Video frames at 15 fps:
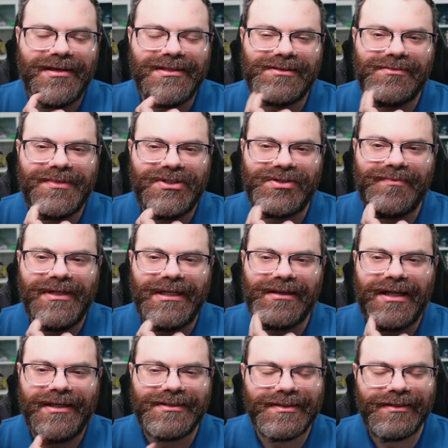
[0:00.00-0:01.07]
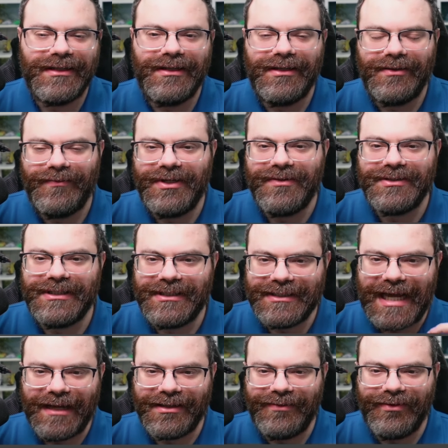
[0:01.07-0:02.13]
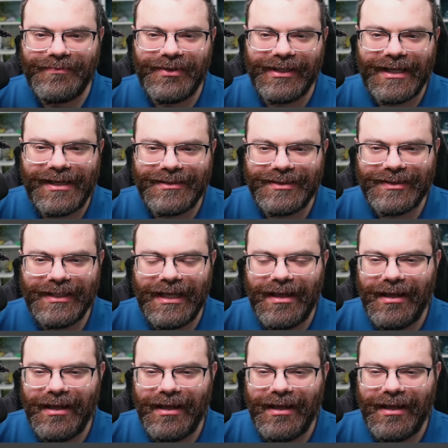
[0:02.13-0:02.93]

because there'd be too many lies. We know there's exactly one per guess.